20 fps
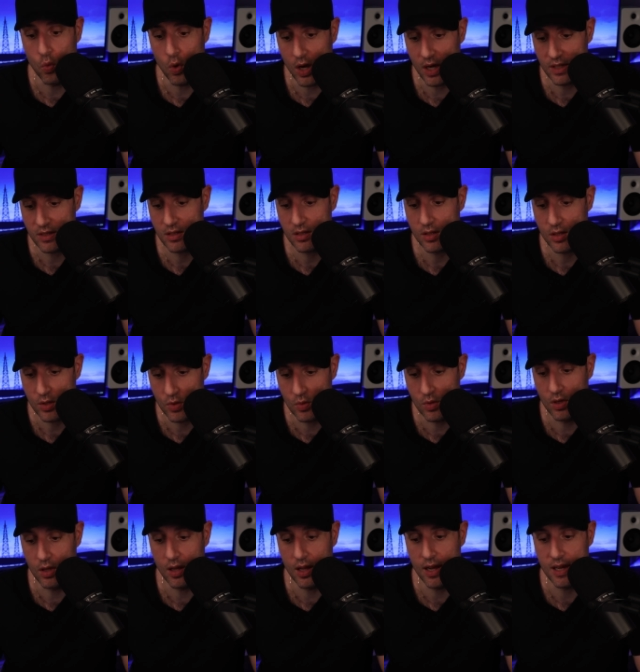want to
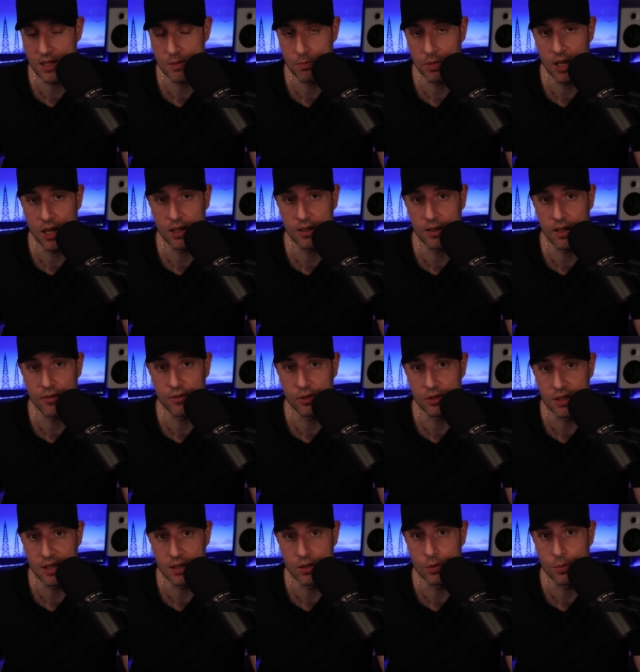utilize block level
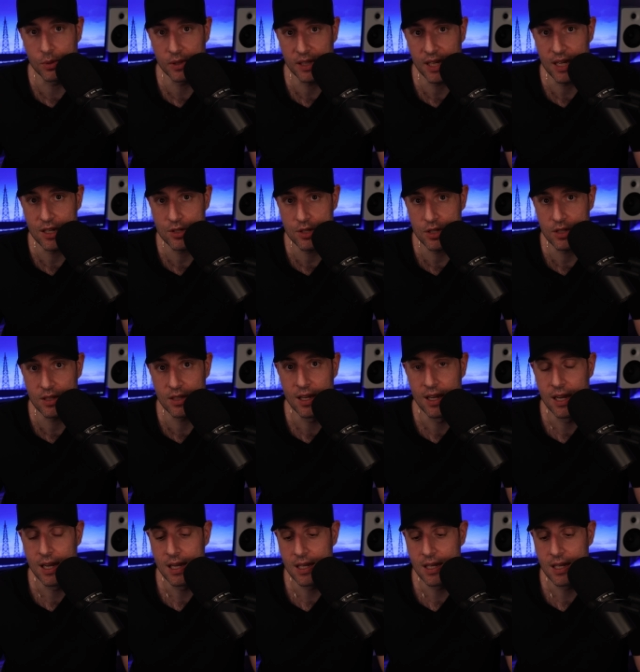deduplication,